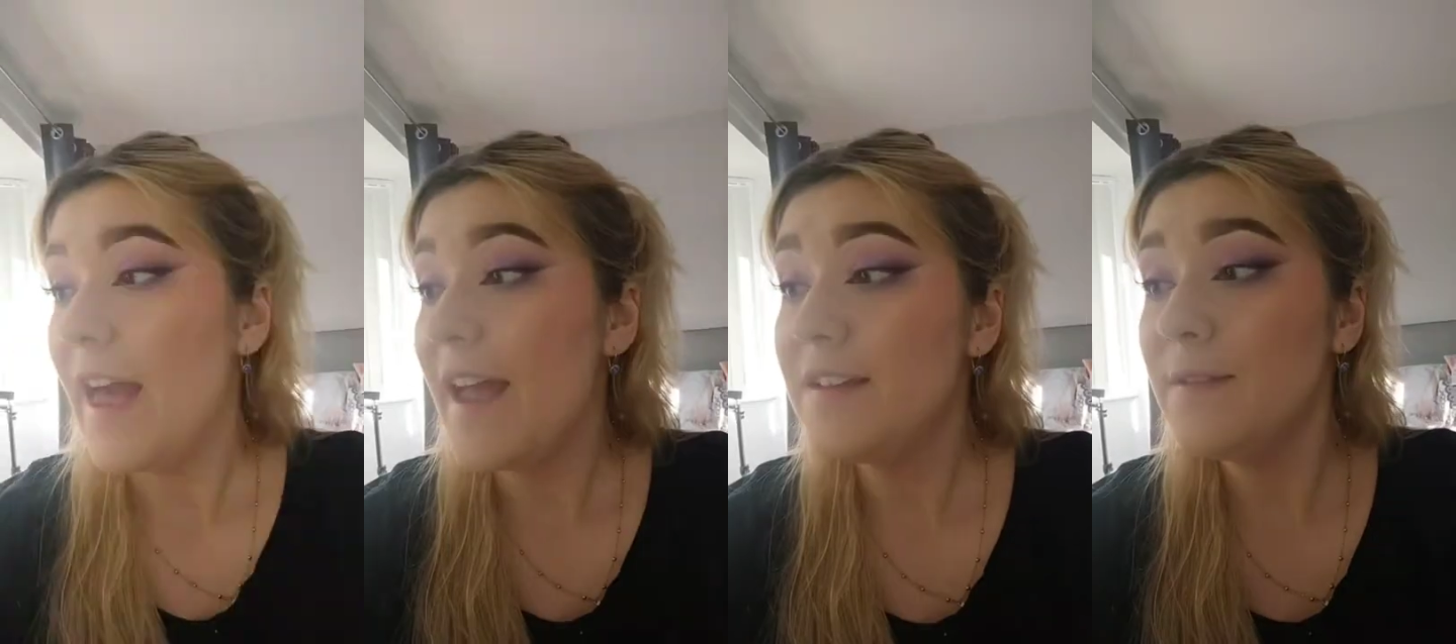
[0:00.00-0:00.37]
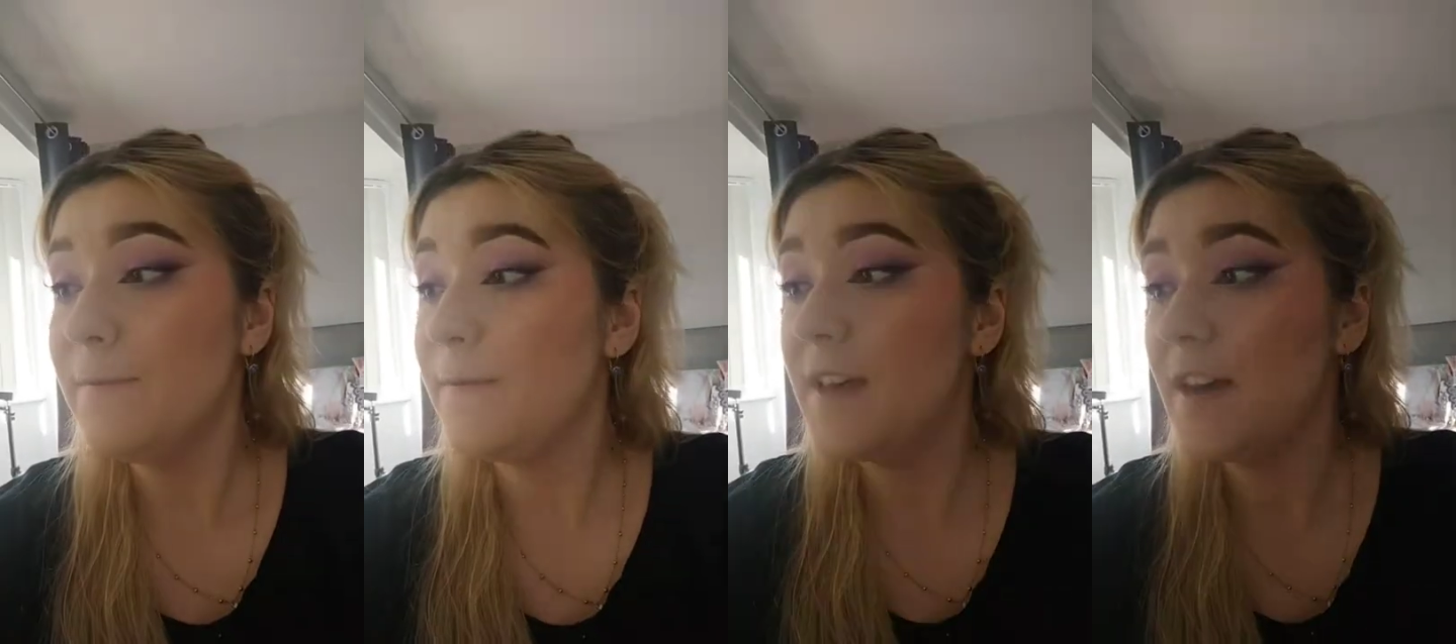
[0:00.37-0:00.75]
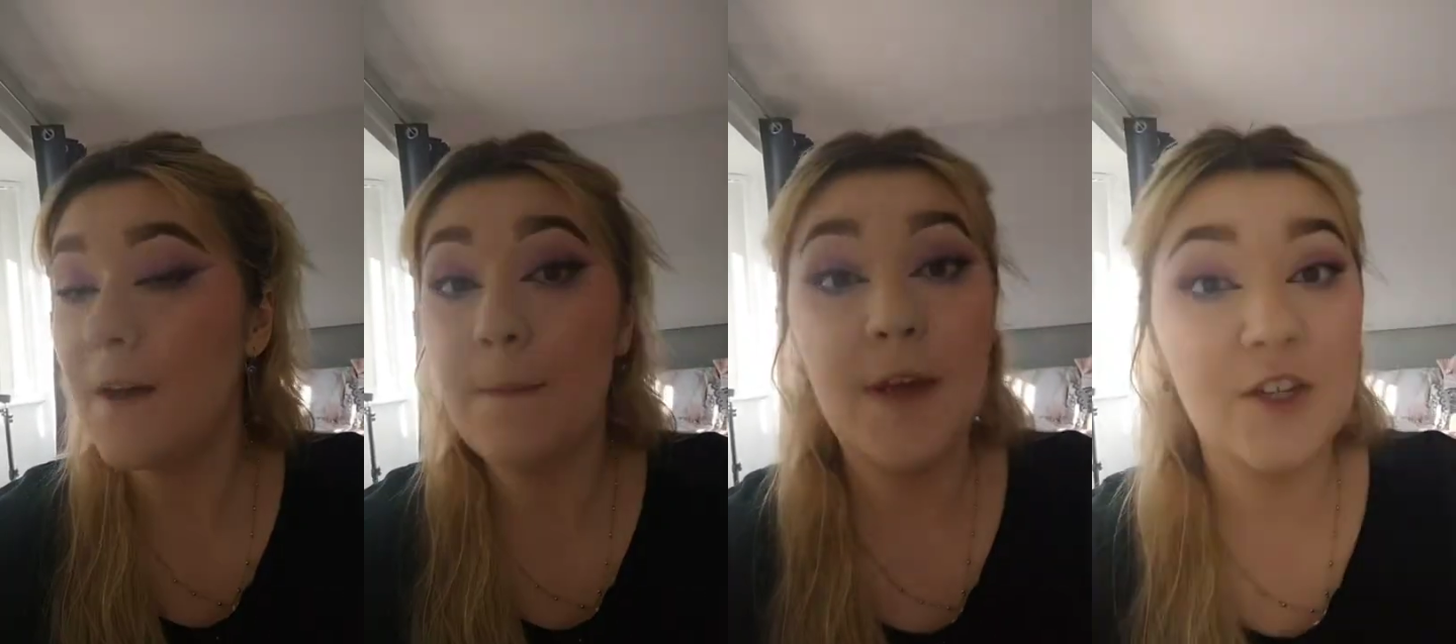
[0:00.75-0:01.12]
And if they
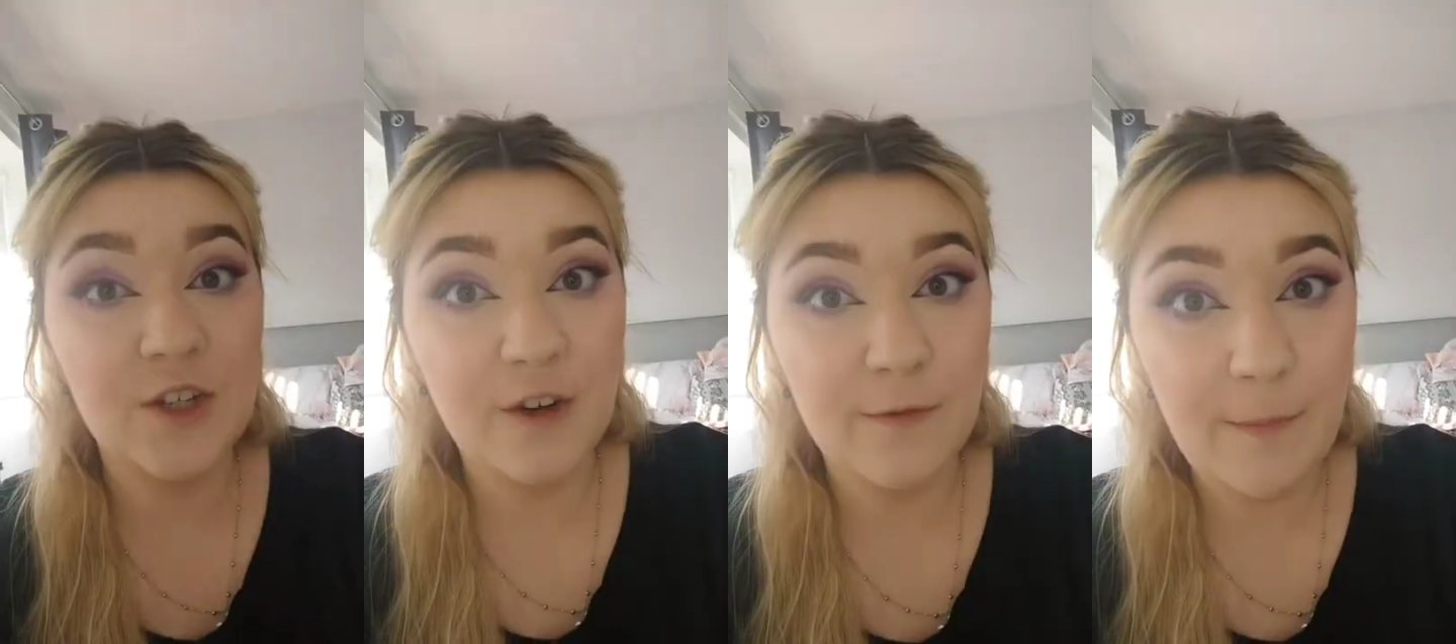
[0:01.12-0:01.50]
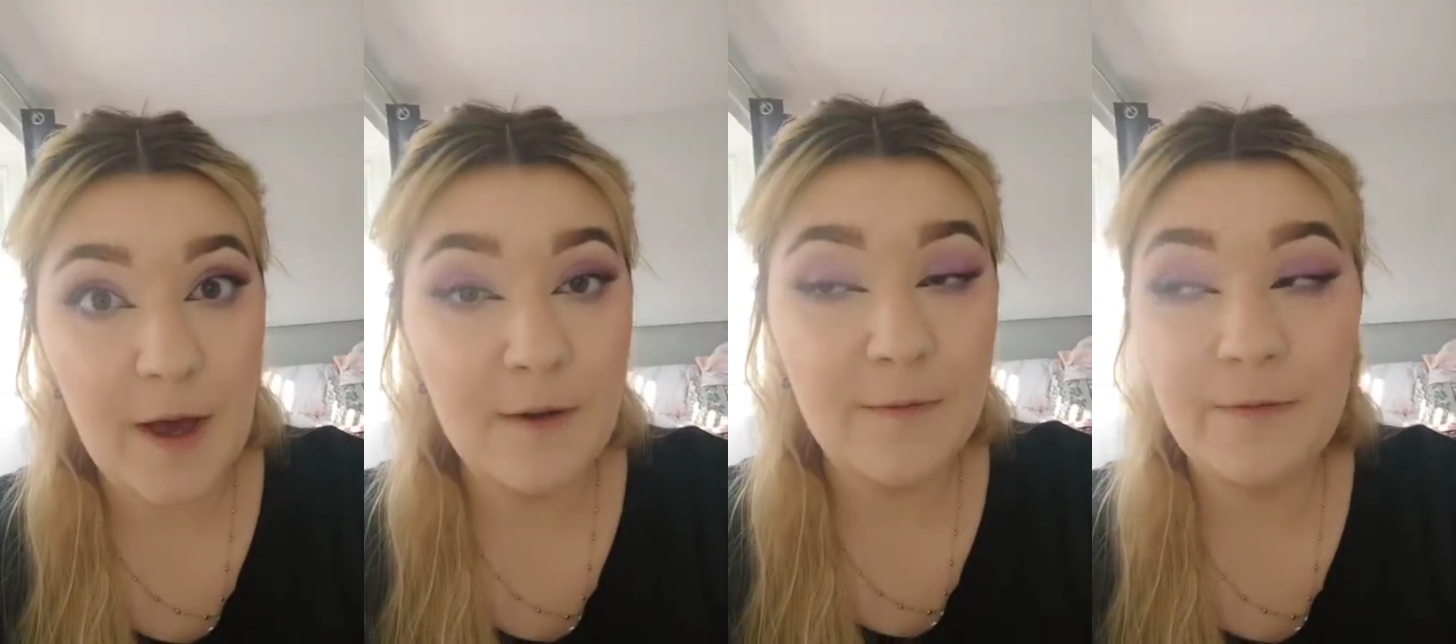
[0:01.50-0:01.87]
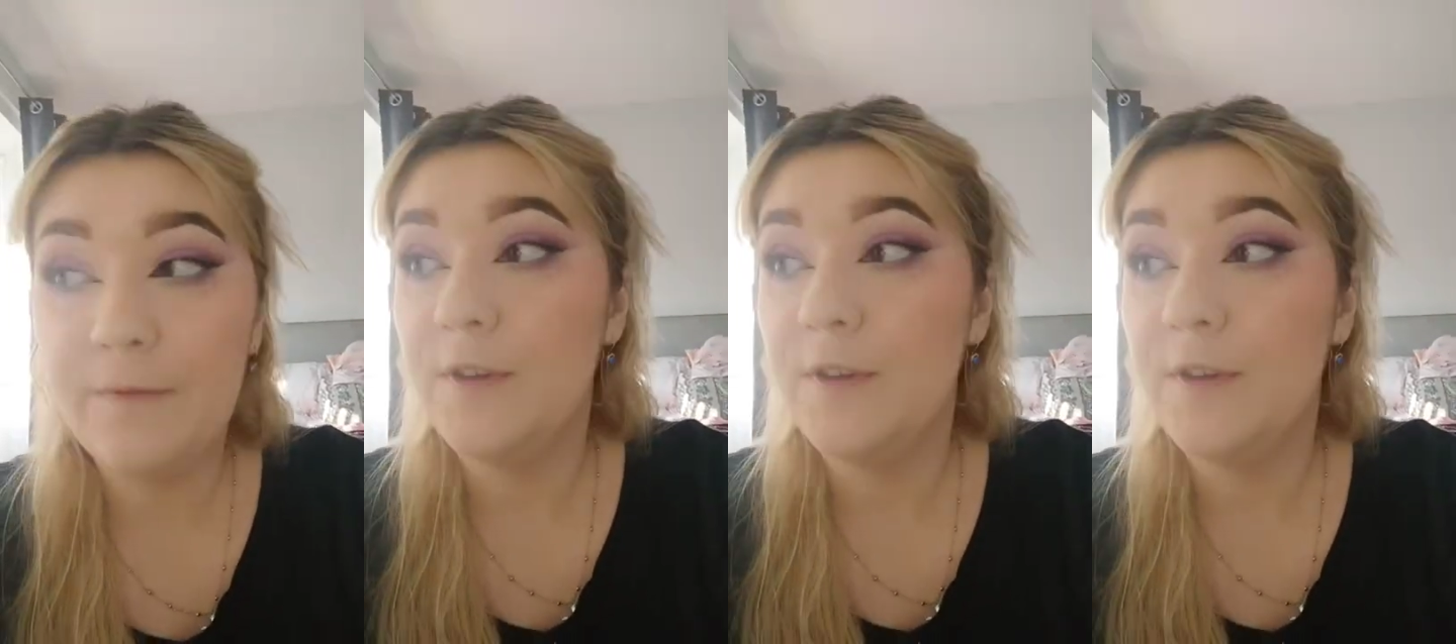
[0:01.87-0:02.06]
are a mixture of both,